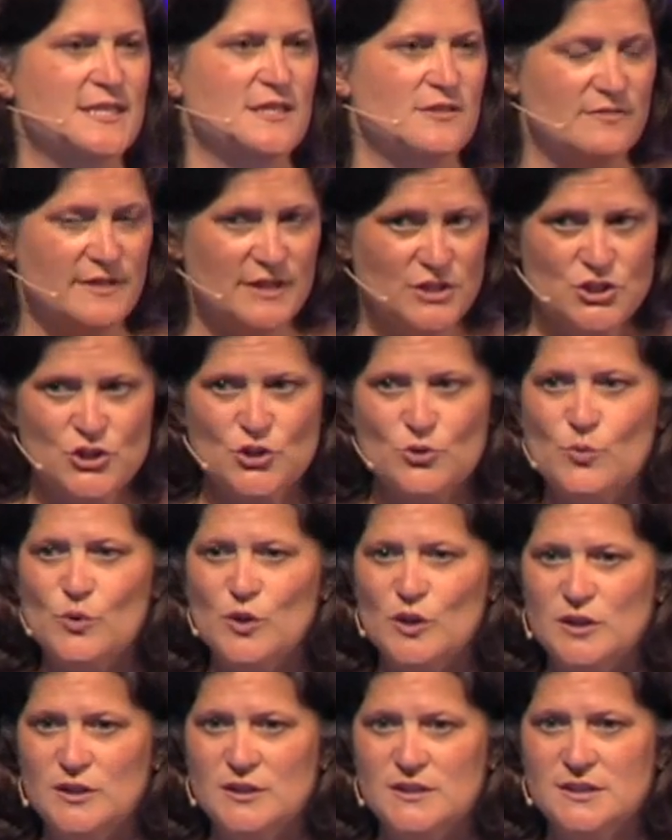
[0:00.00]
in the venture
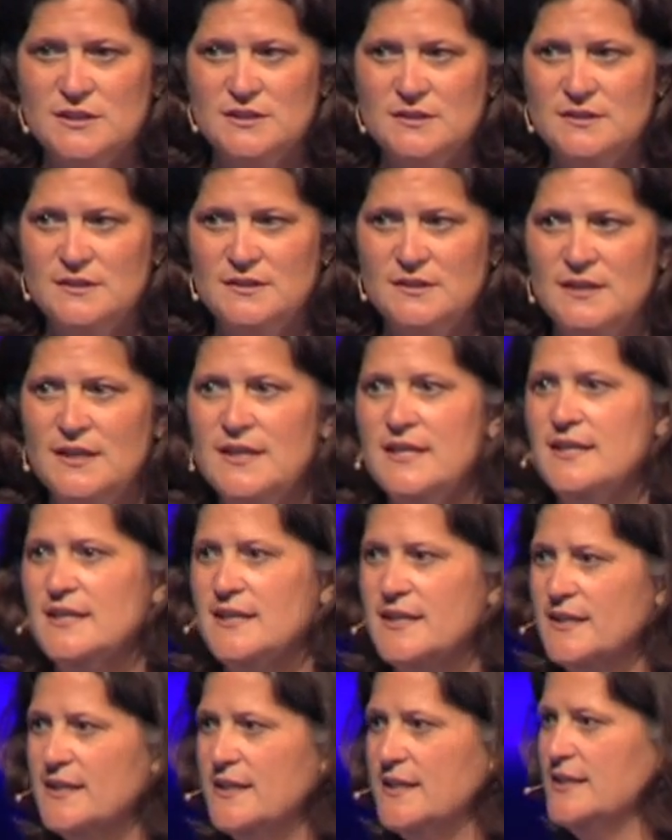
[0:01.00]
world,
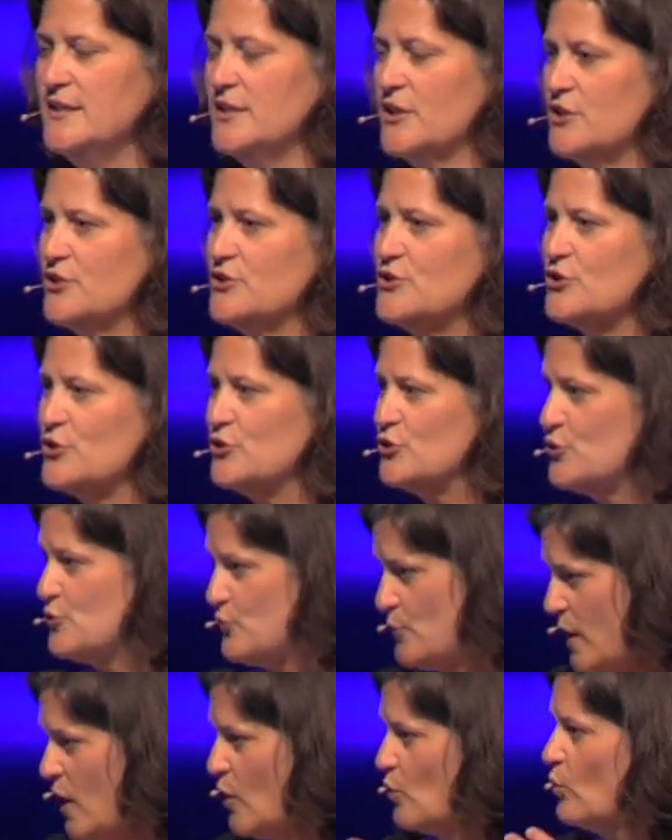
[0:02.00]
in the concerns
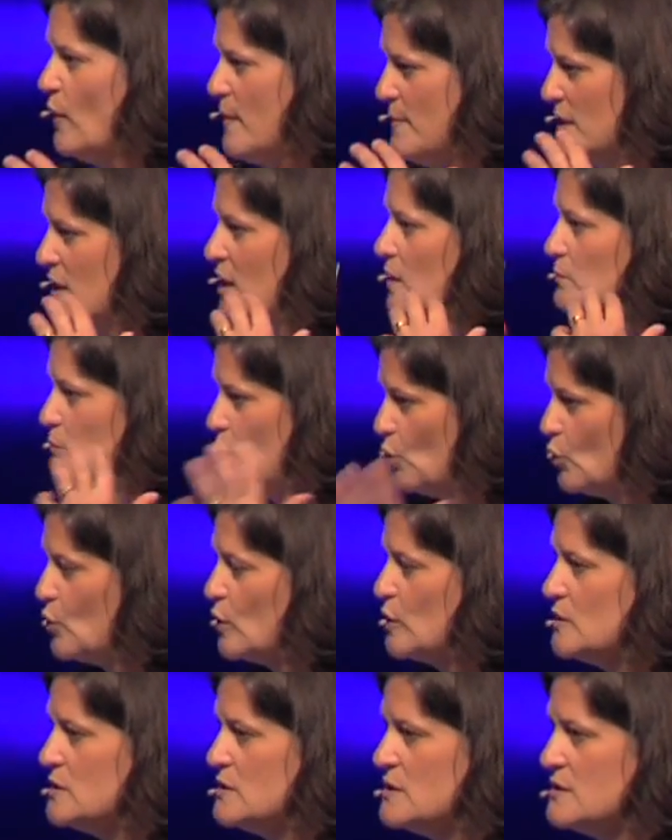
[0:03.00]
around women on
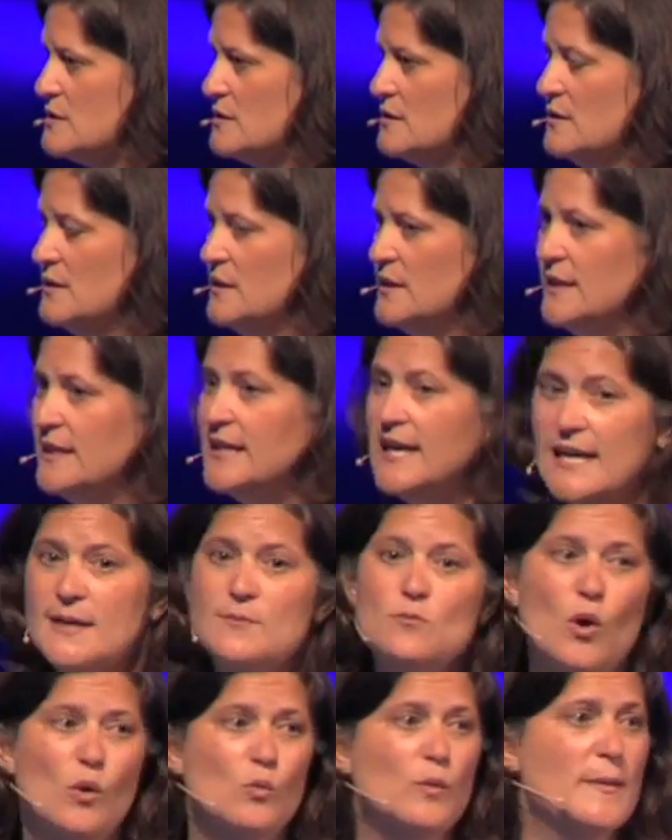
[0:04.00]
boards, in
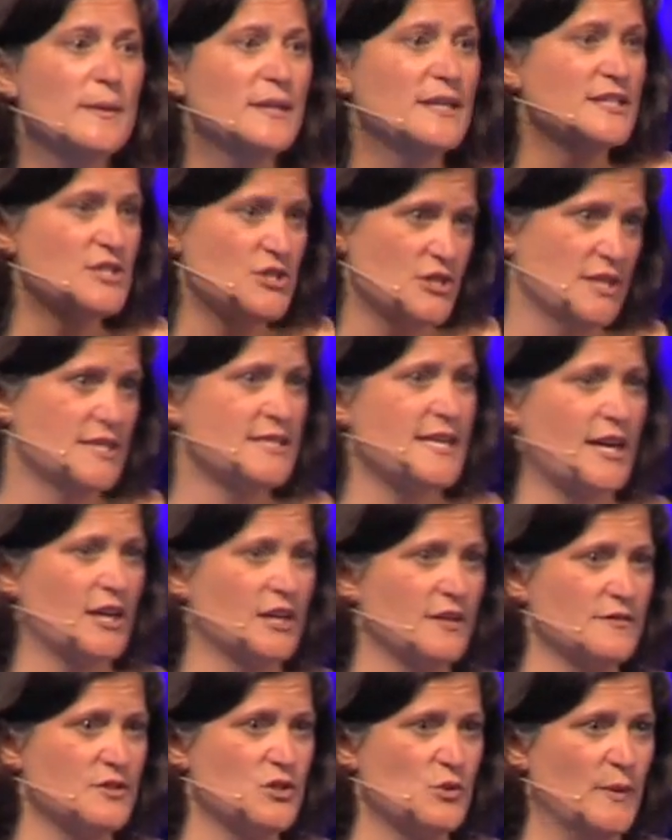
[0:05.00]
getting more women into the
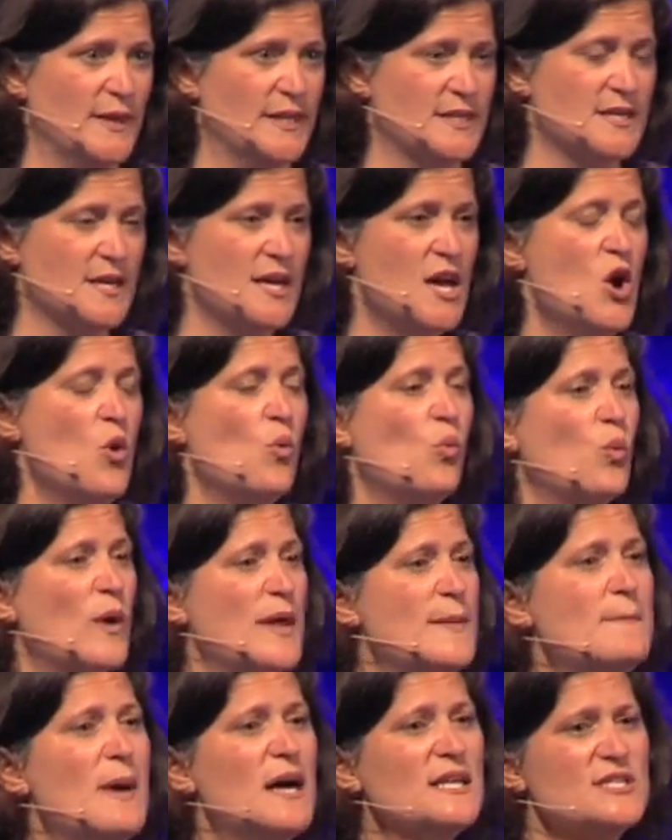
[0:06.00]
executive suite,
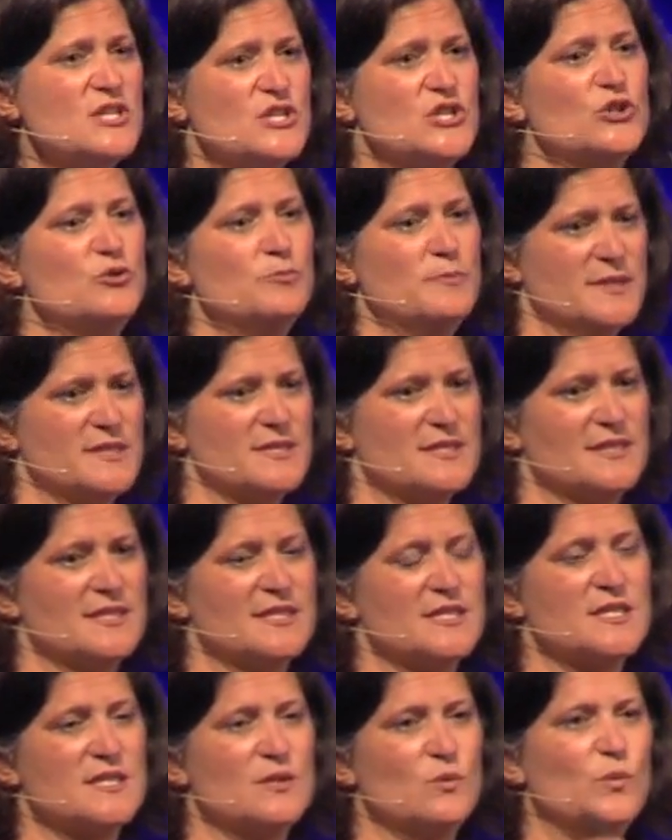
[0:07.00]
we must do
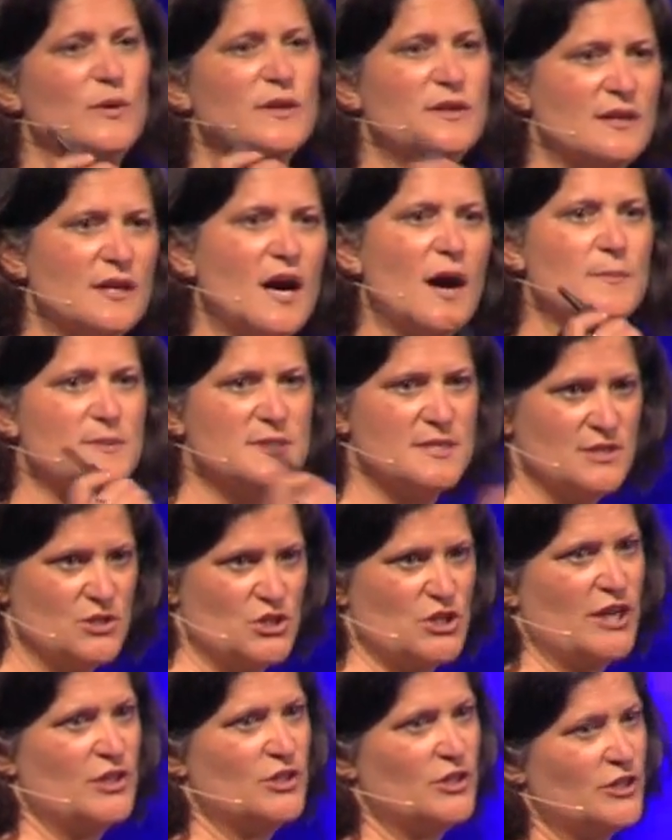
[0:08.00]
business with the opposite
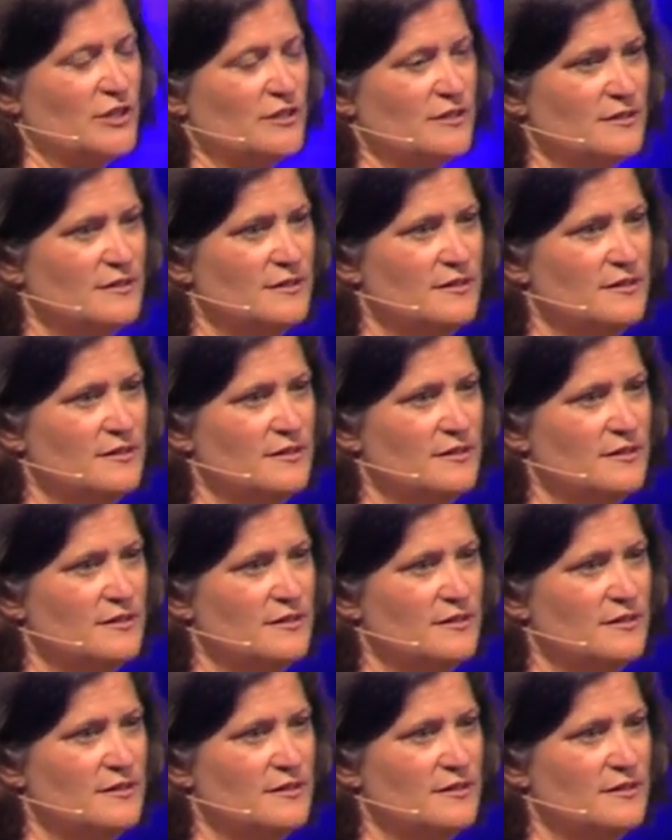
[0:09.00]
gender.